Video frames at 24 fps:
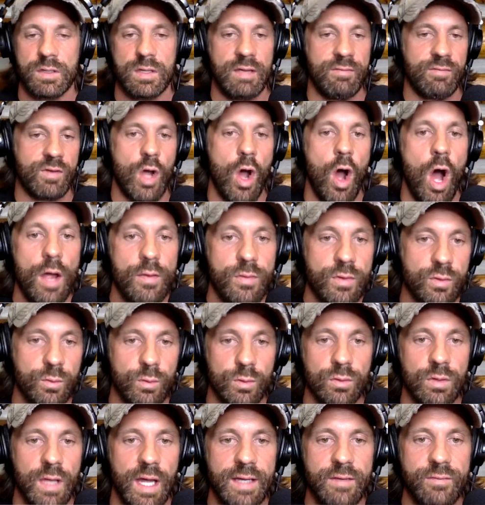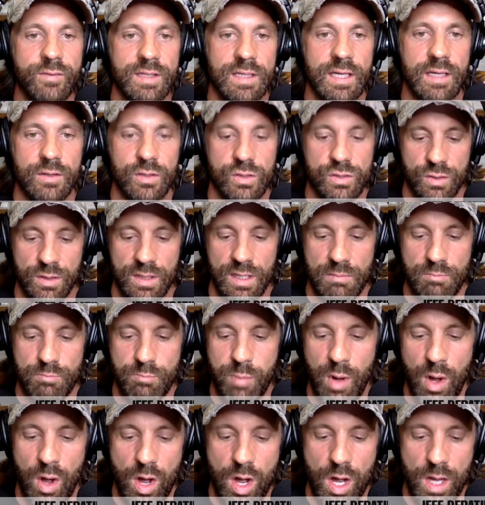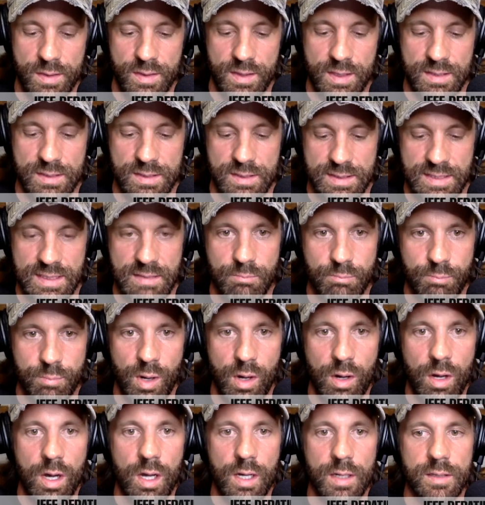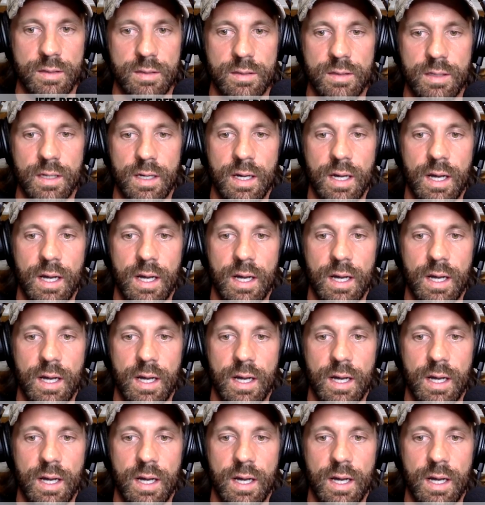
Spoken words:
They've gone through life together, so they bond, this deep bond.